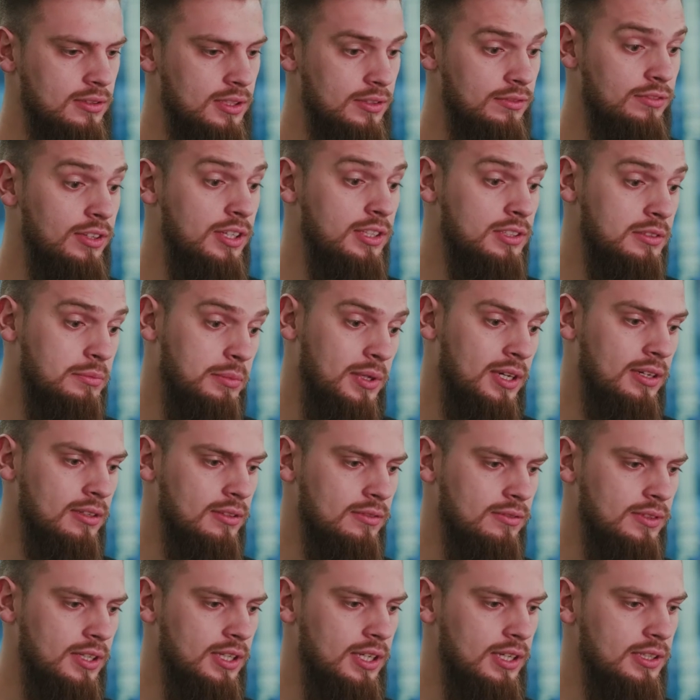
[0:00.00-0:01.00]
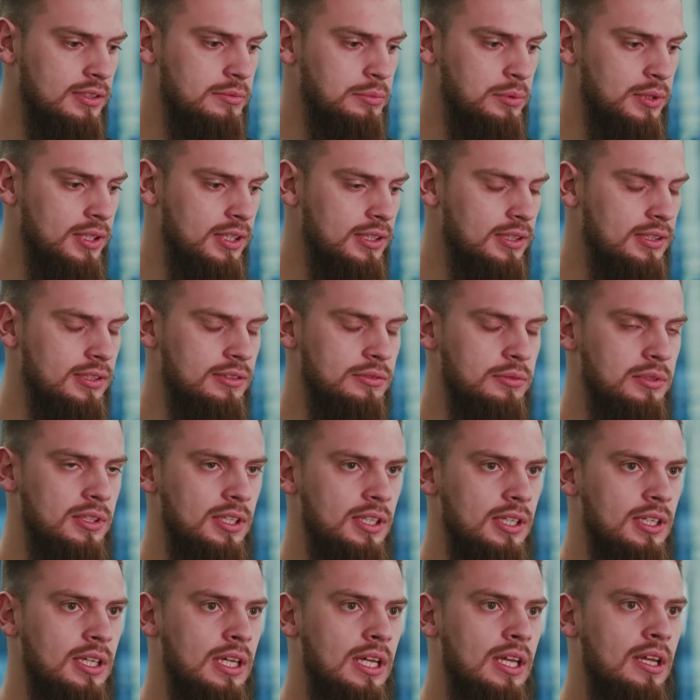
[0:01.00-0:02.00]
first part of AI Sprint is
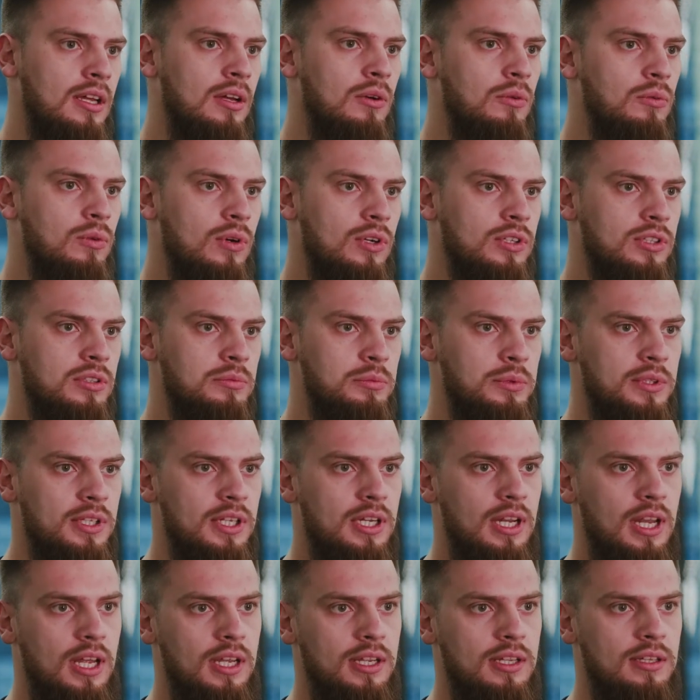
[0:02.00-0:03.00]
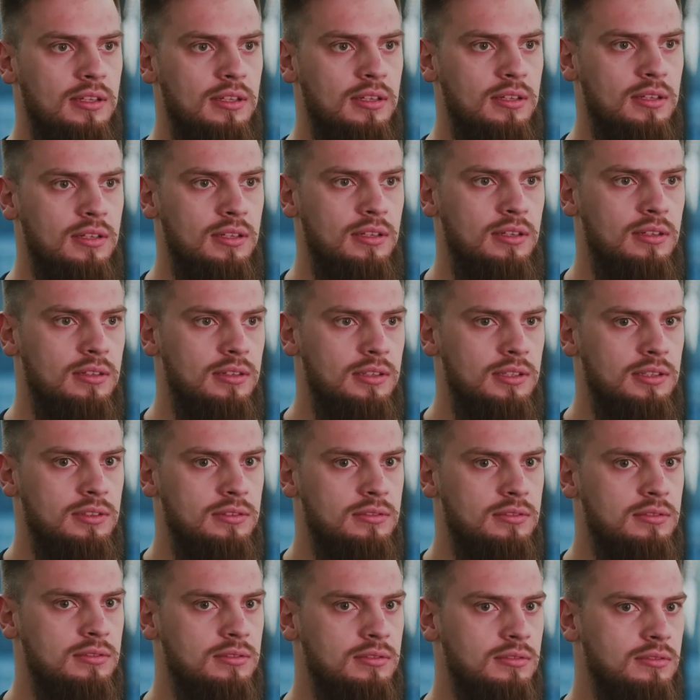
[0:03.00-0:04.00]
really workshop with the client, a
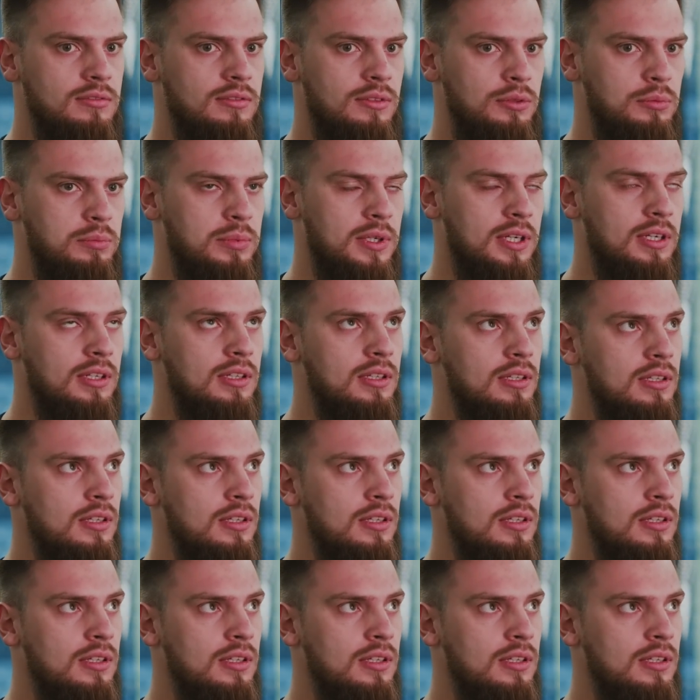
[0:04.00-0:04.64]
two-part